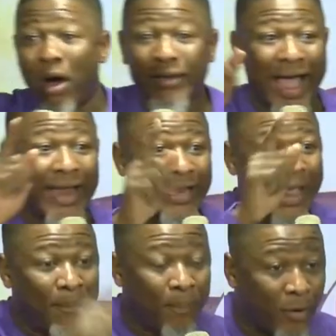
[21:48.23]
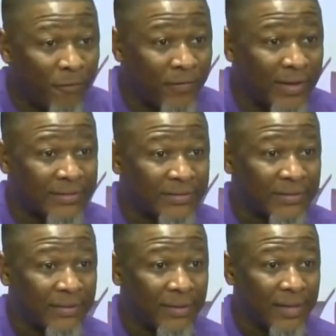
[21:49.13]
more than a
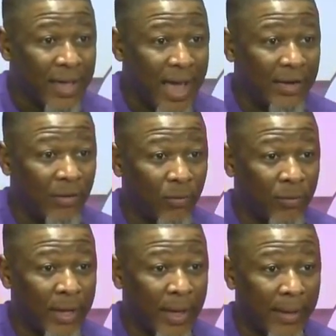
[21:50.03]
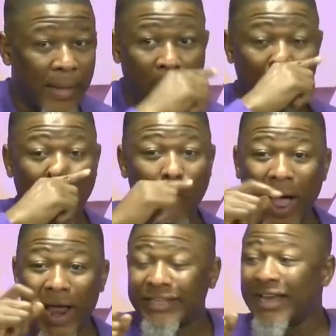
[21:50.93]
prophet. Hallelujah. The
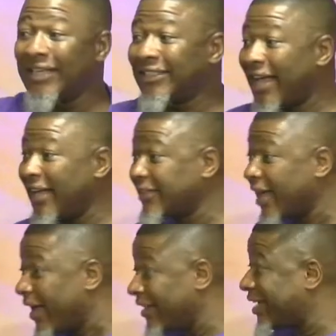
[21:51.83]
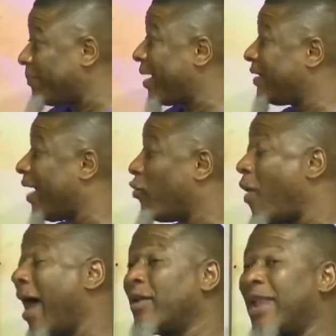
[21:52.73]
one thing he says, but the
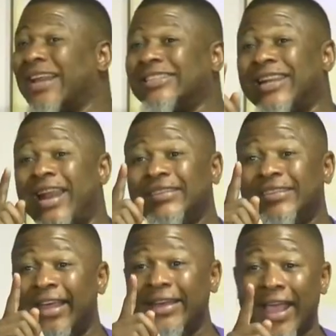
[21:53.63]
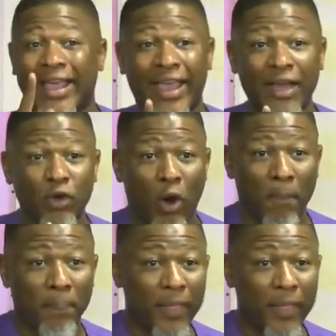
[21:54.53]
one that is least in the kingdom